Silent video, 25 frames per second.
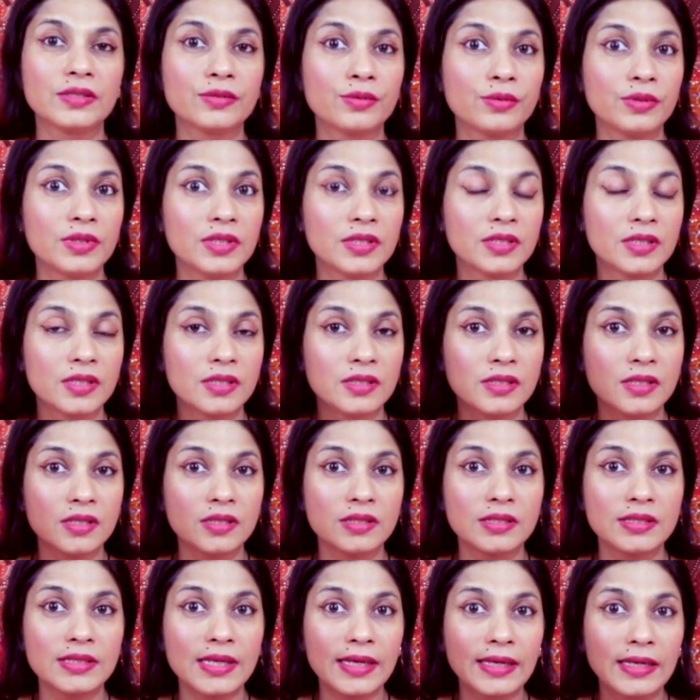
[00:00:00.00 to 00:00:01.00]
So this is the
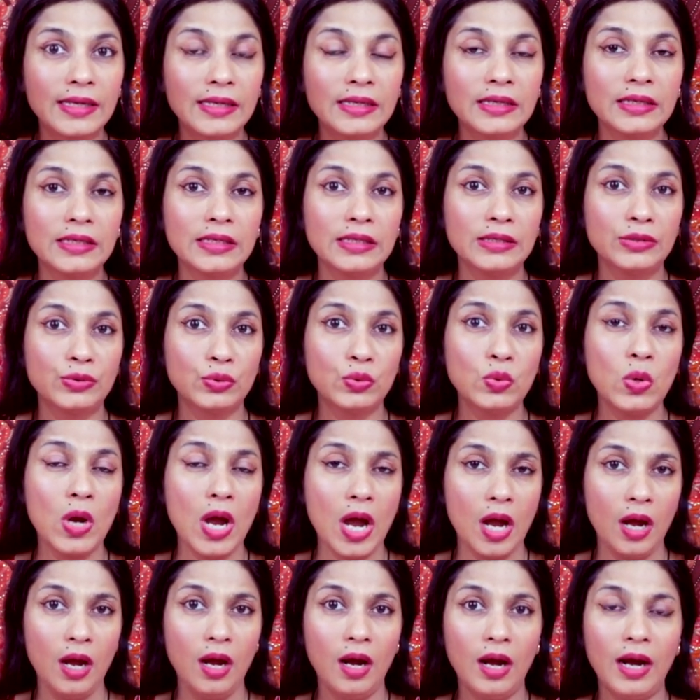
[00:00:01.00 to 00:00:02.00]
second key to
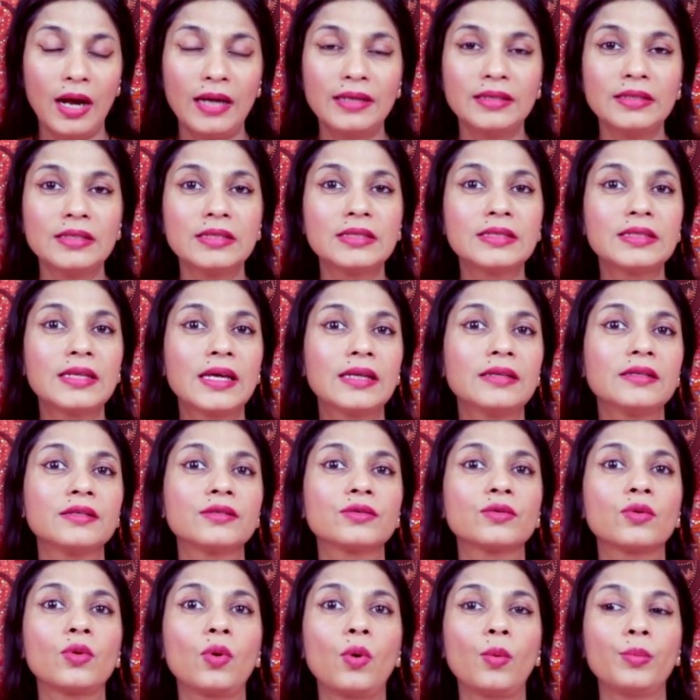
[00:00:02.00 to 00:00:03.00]
understand a
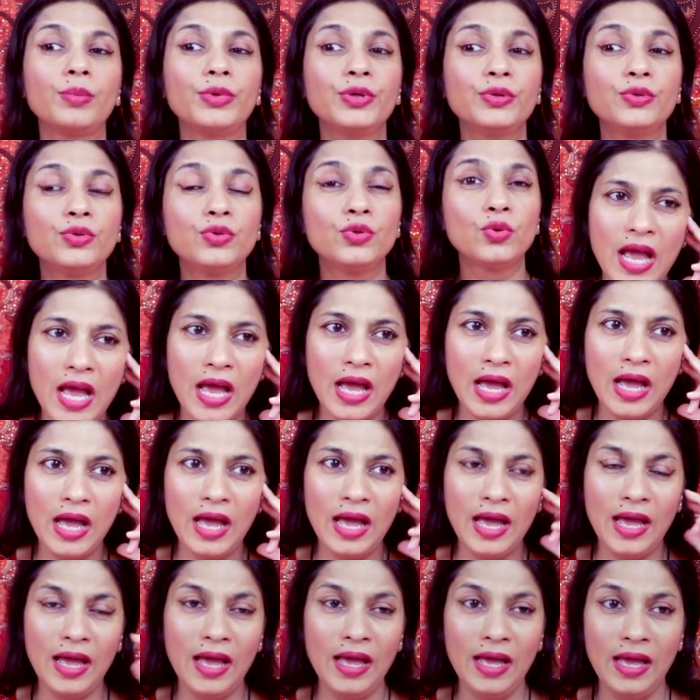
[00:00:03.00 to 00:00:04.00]
Scorpio.
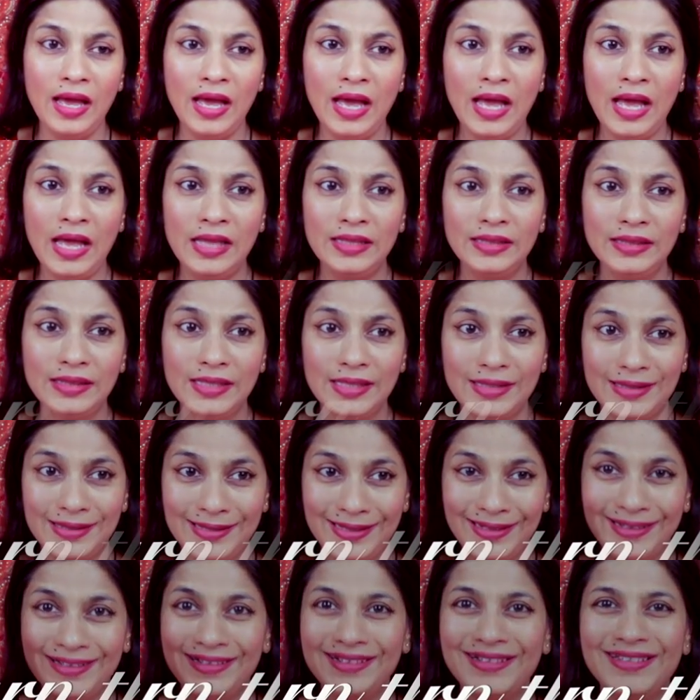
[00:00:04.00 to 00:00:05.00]
The
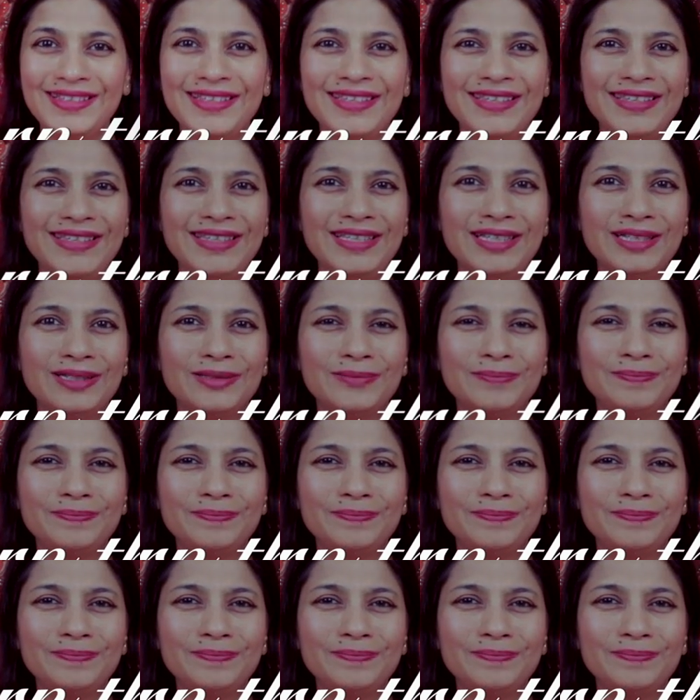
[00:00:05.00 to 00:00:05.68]
third key